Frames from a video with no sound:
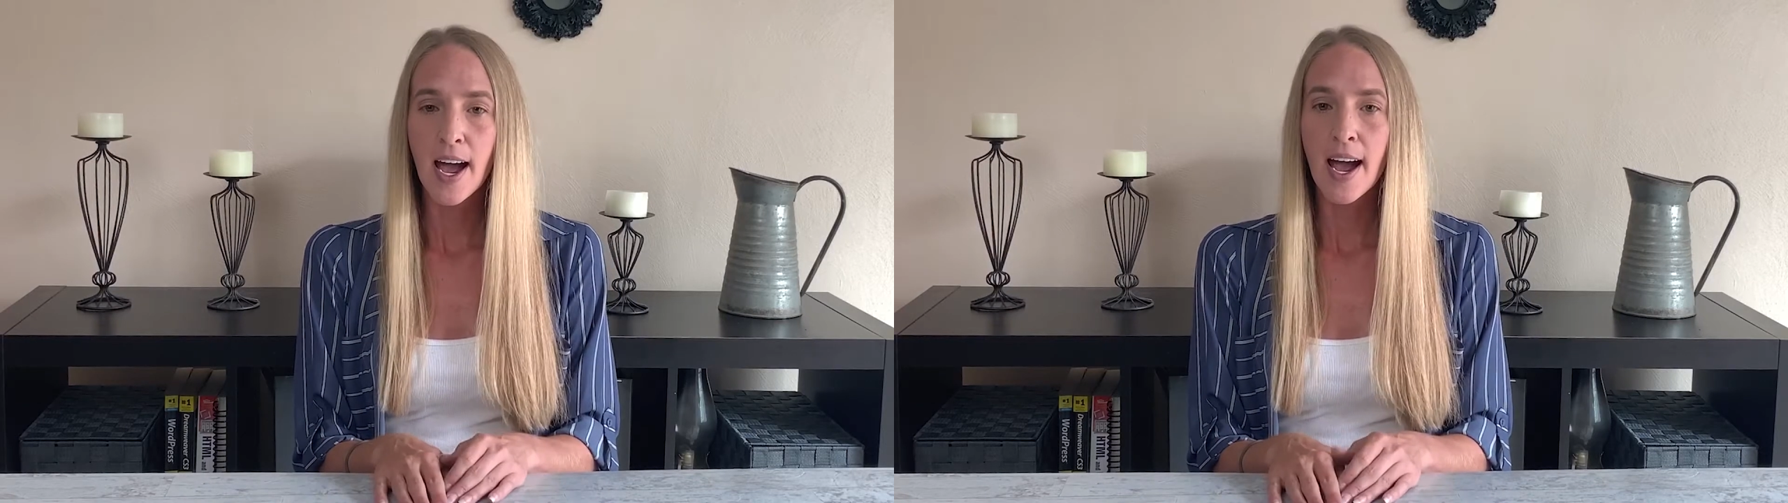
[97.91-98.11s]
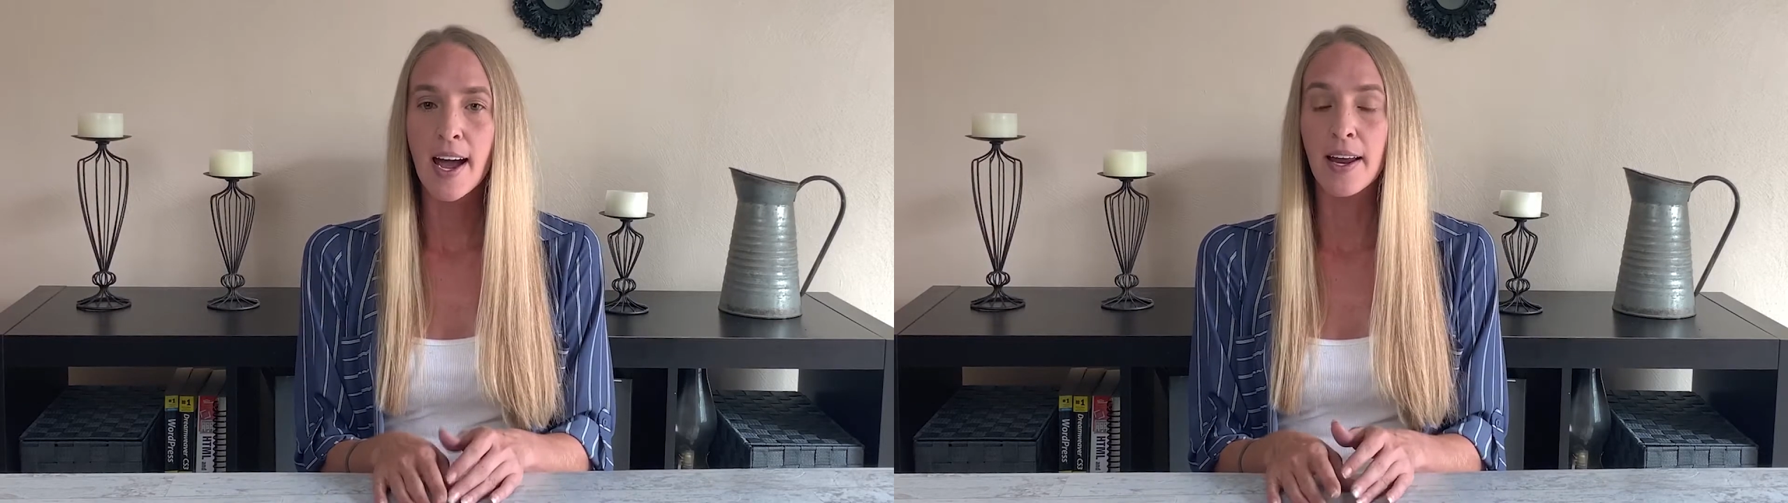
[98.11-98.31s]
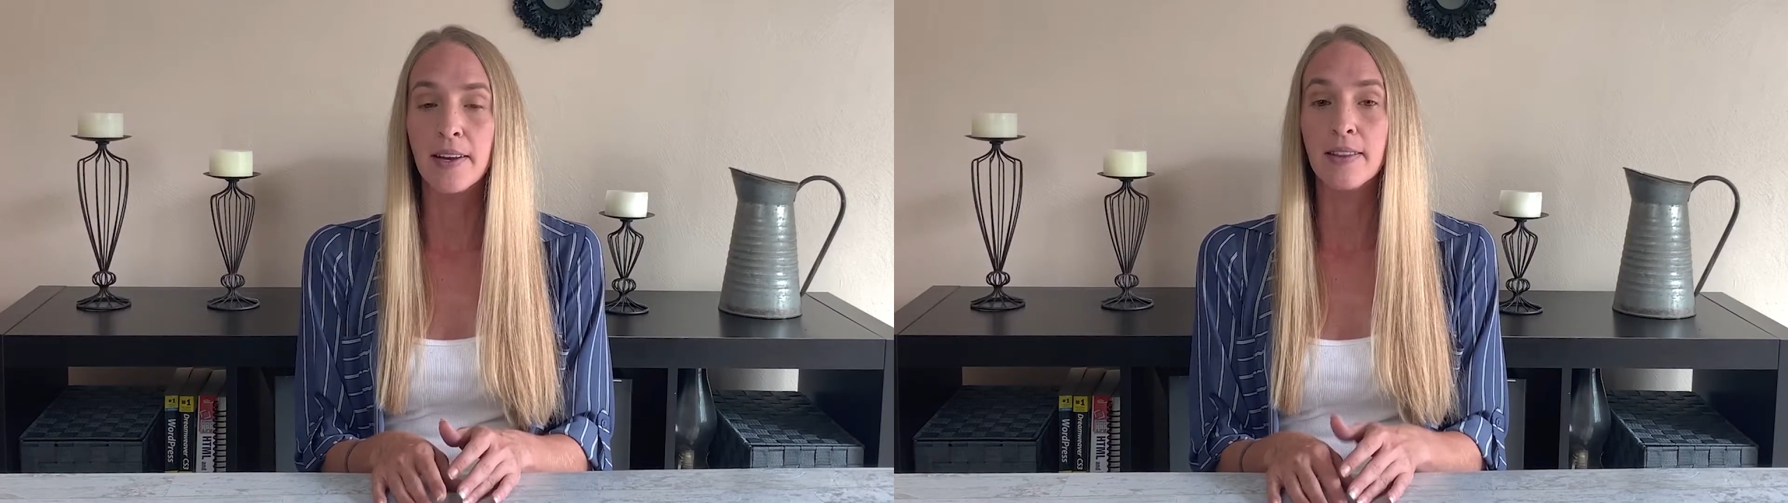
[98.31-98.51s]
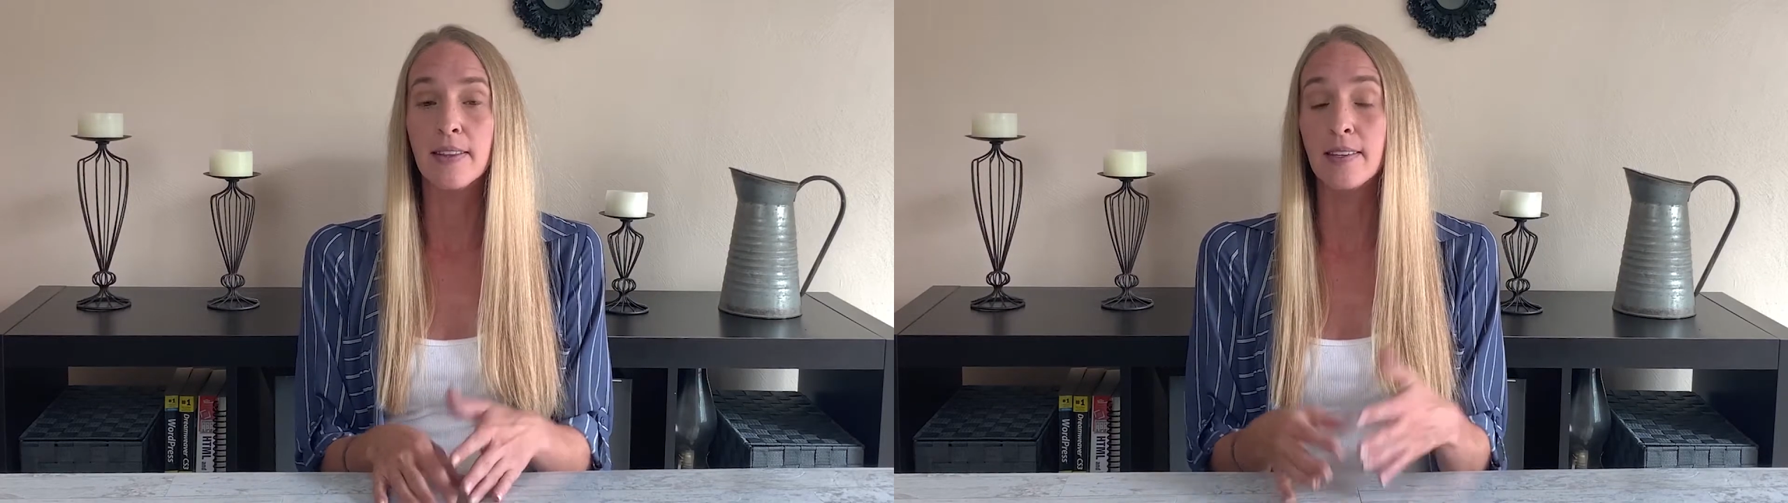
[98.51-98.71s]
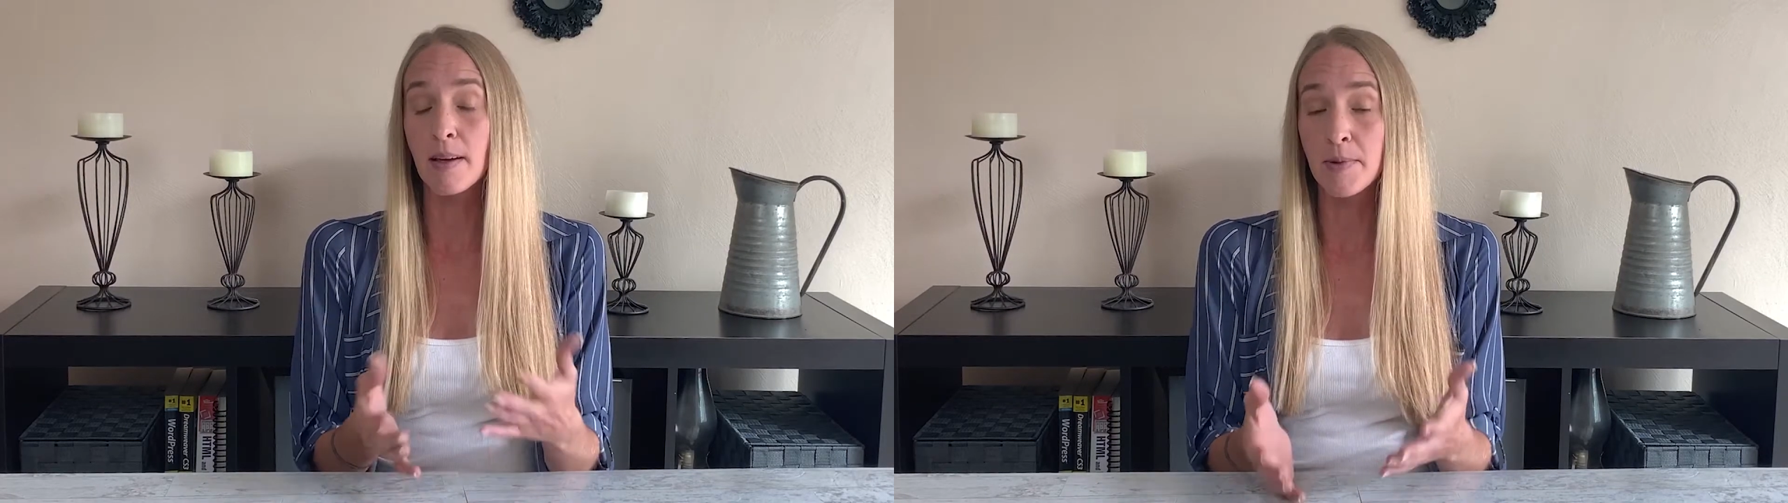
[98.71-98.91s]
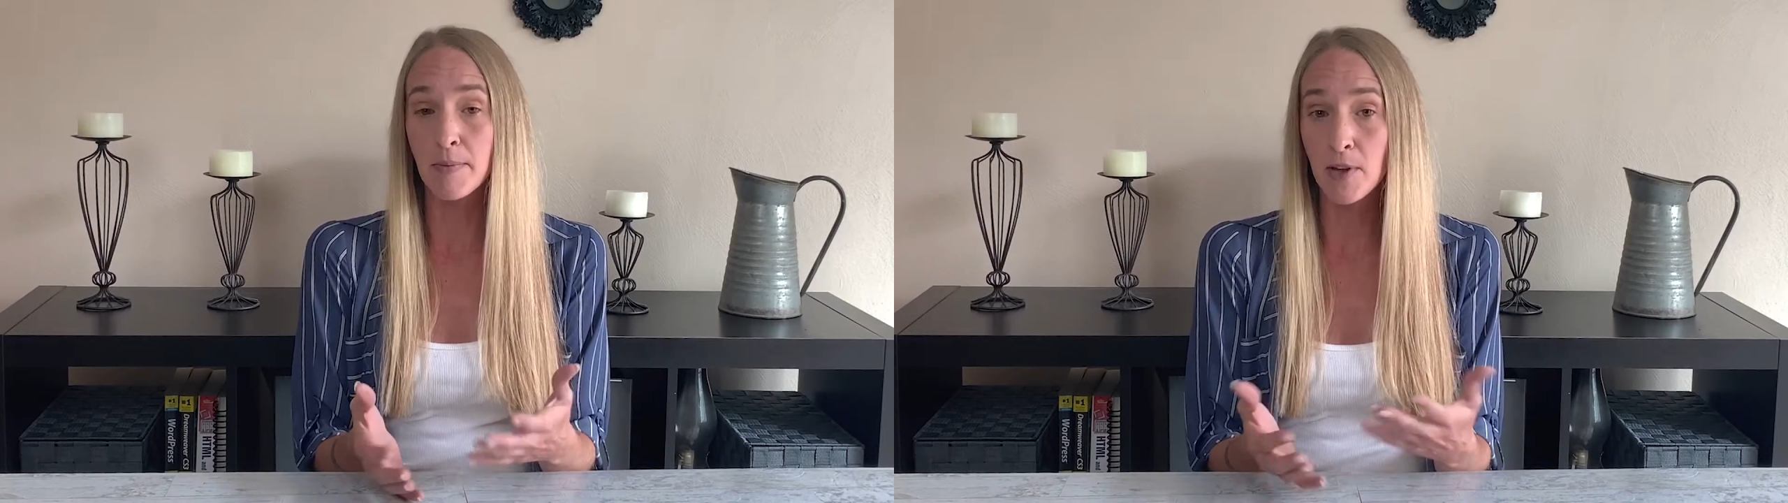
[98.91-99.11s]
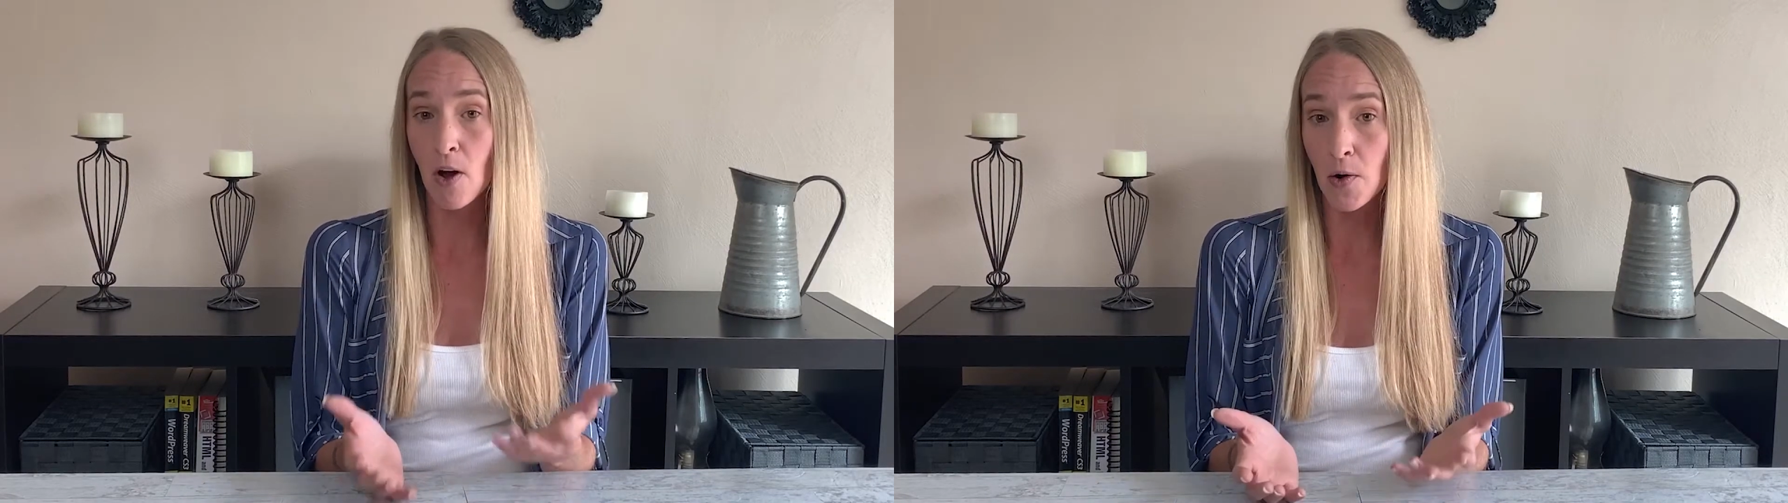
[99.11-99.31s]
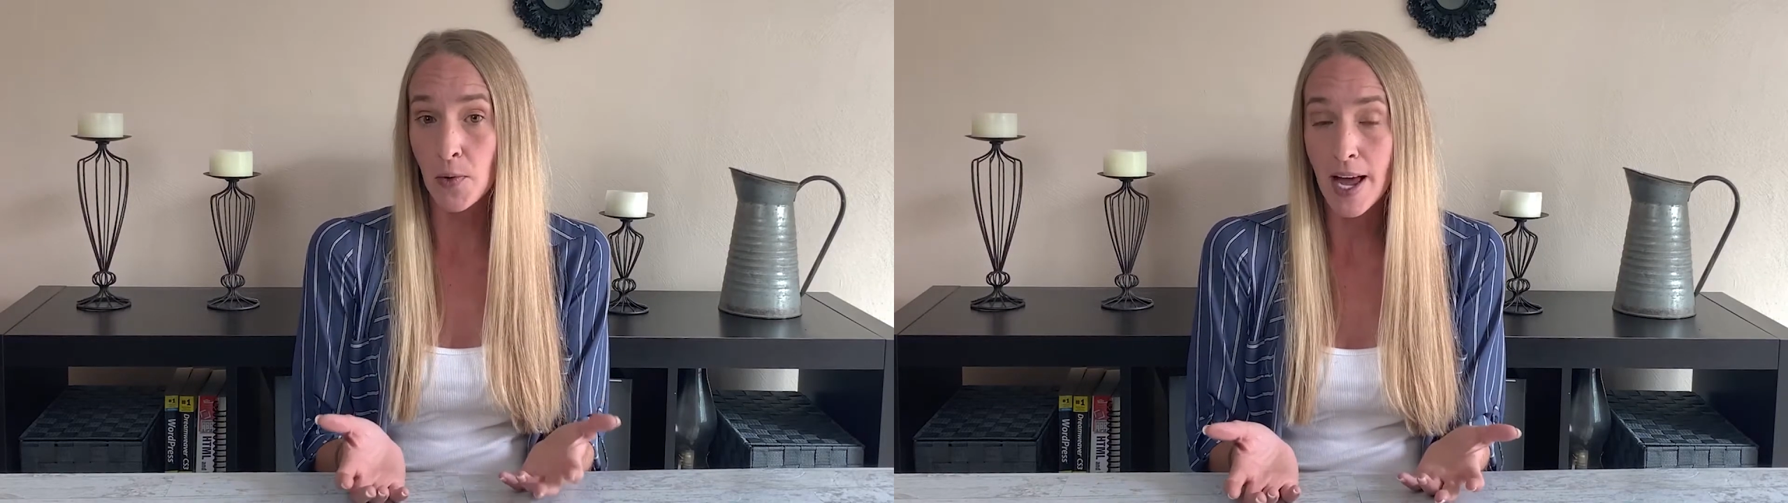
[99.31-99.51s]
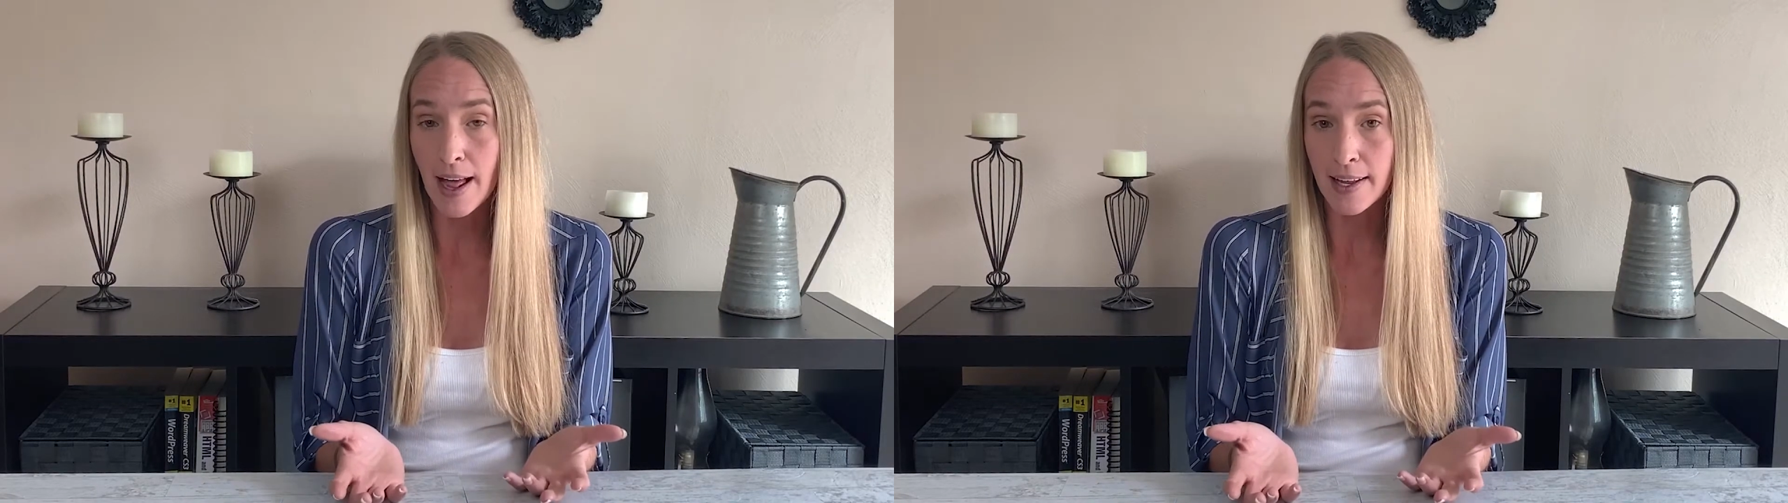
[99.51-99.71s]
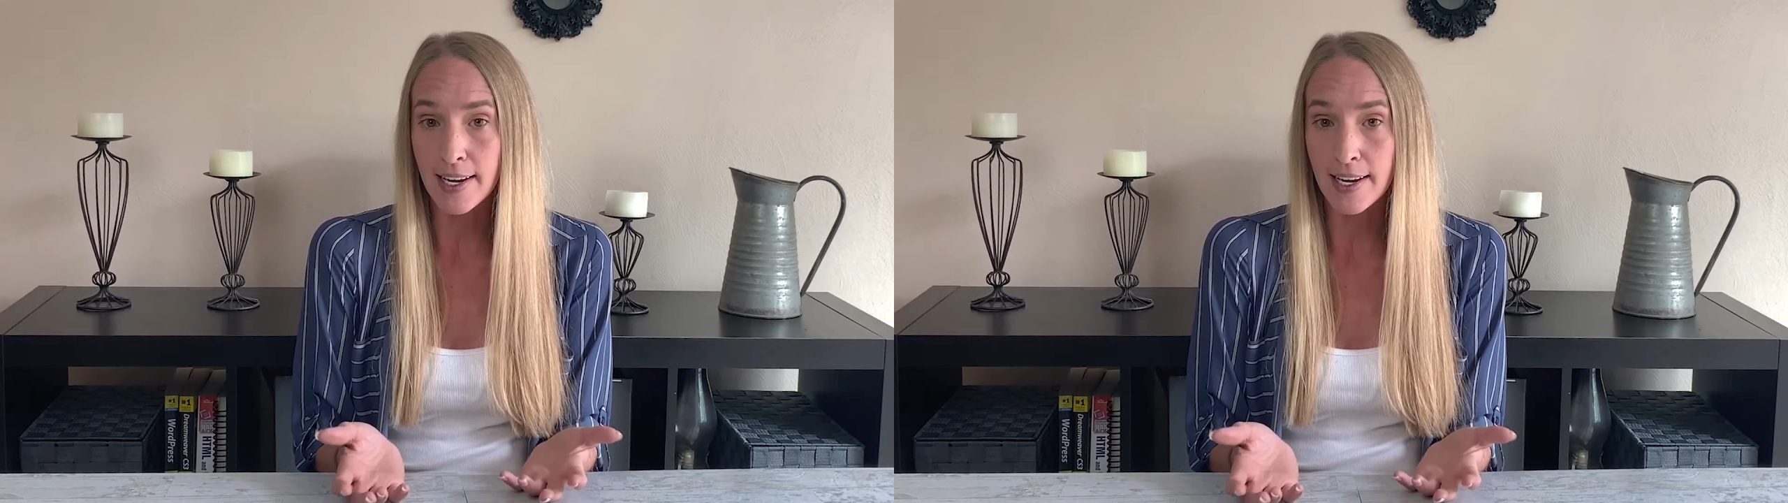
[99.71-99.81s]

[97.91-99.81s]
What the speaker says: And the sometimes hard reality